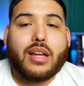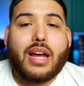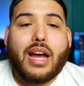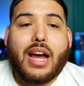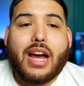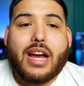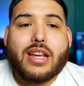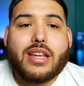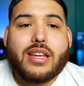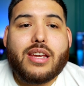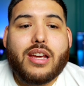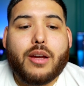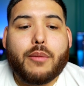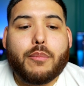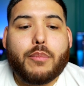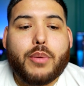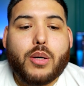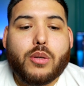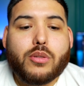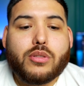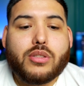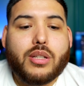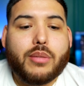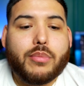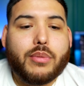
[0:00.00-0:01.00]
I can't
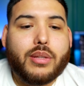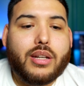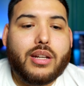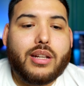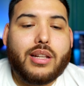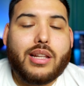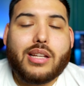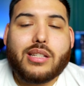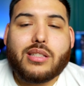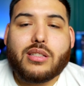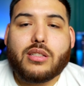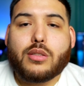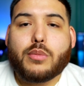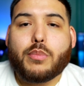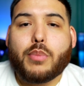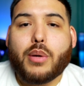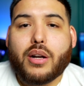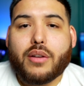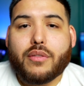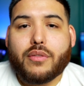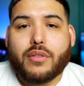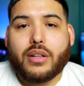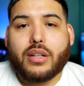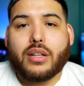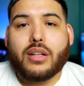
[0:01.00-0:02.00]
post something unless it's
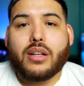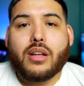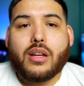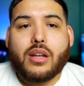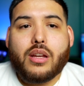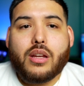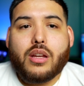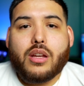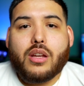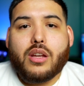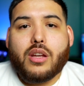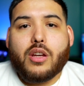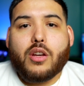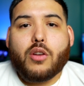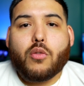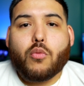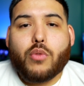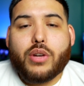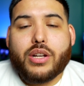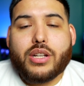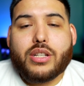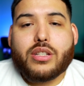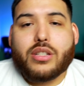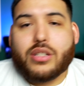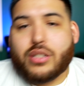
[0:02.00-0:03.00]
perfect,
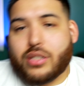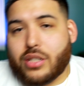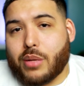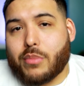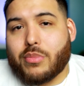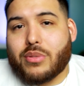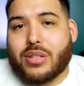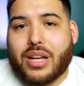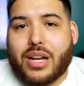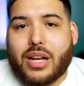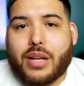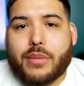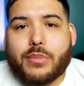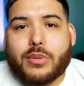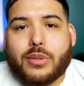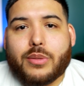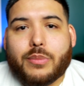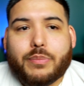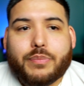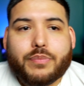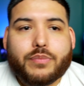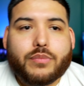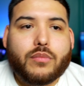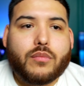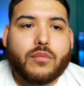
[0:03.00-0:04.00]
which sometimes,
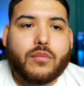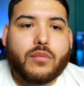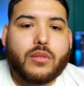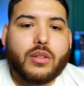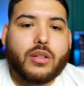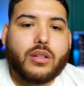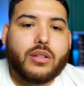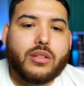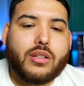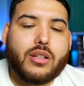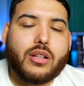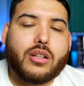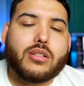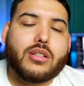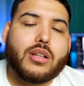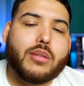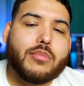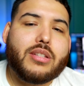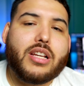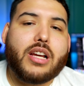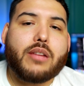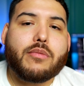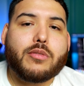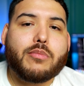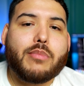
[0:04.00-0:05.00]
you know,
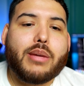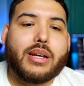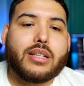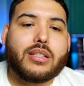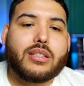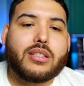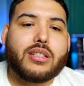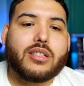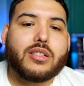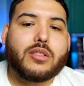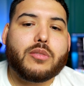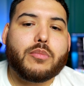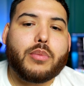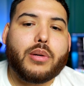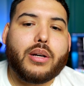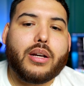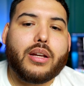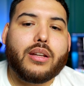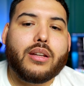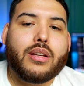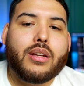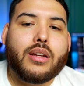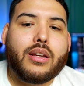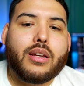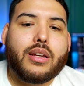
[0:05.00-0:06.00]
sometimes makes sense,
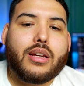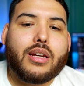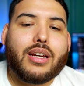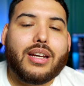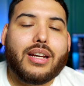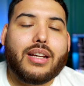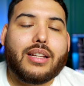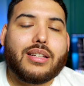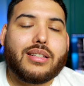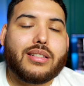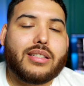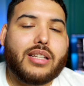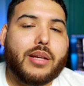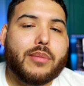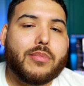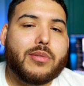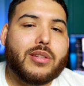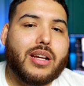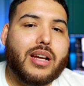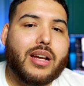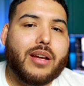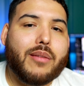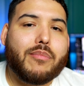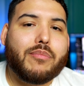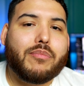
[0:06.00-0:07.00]
but at the same
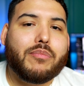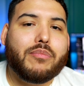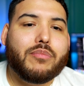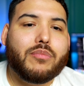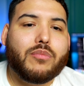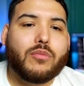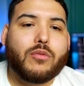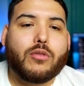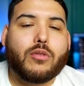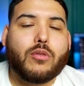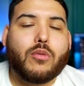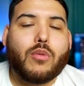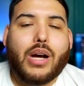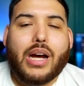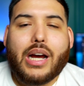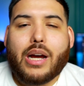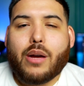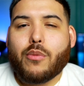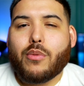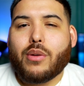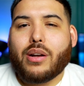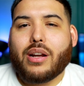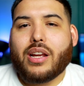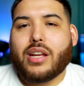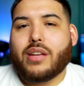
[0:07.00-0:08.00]
time, why
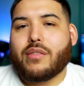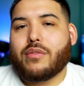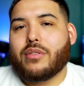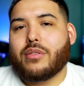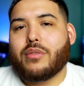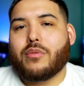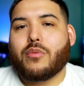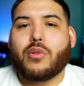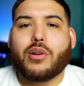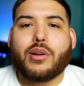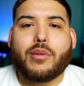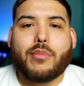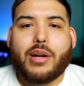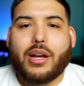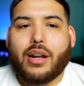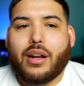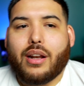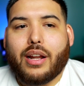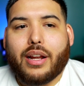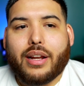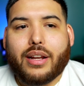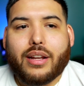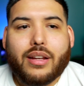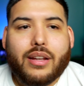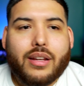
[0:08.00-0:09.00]
would I even worry about it?
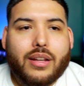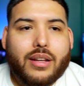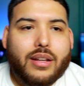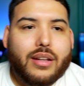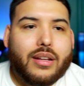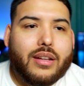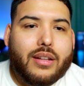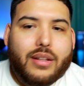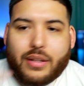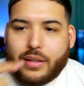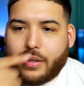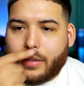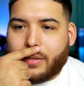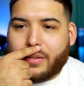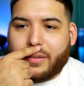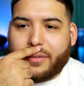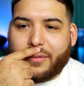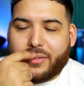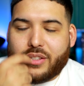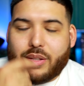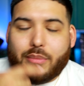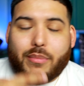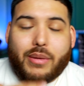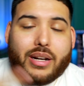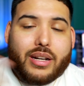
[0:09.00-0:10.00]
Like, if
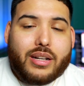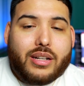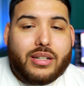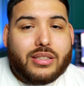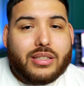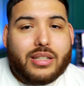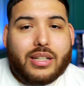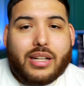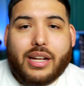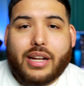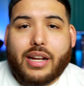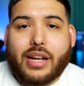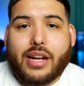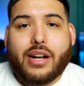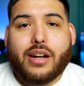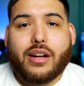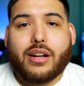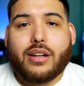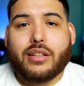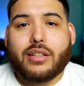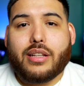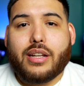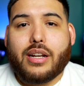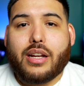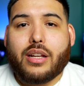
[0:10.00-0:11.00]
somebody doesn't like a
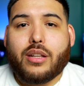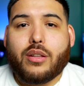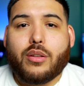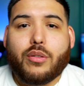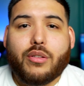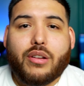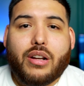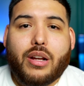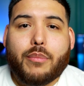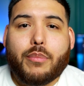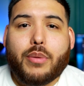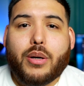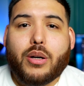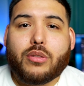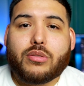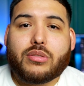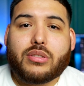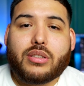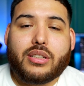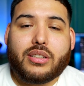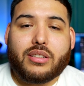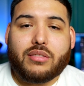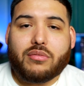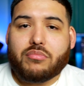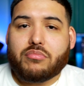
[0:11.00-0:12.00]
haircut that I do and I post
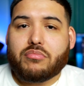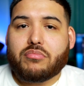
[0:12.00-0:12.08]
it,